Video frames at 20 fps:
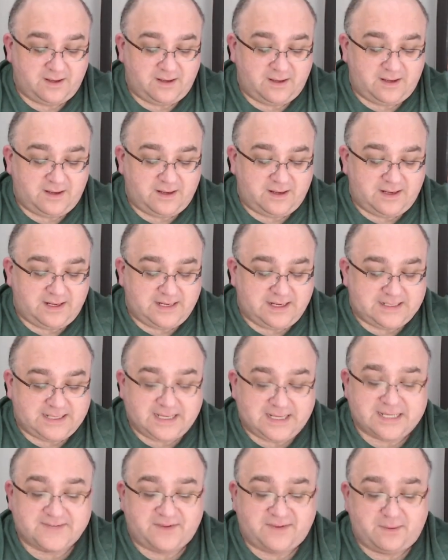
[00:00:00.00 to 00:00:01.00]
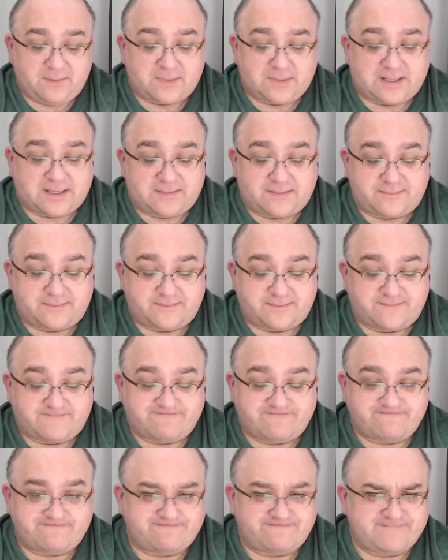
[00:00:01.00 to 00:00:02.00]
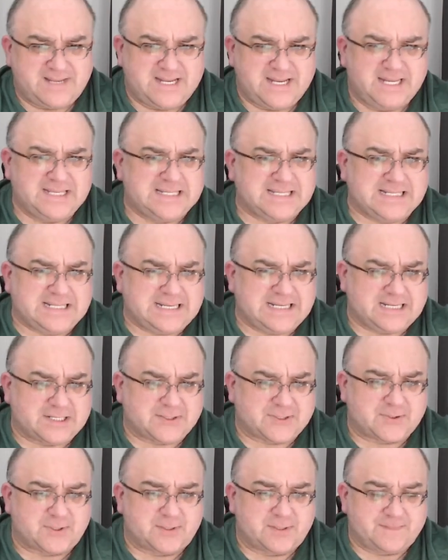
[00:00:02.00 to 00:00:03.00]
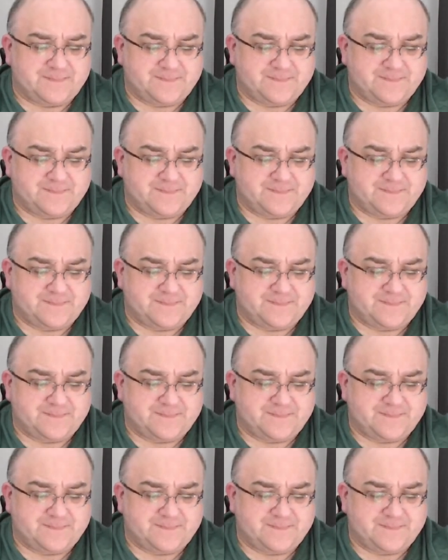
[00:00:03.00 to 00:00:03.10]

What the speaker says: It takes fumbling. It isn't natural.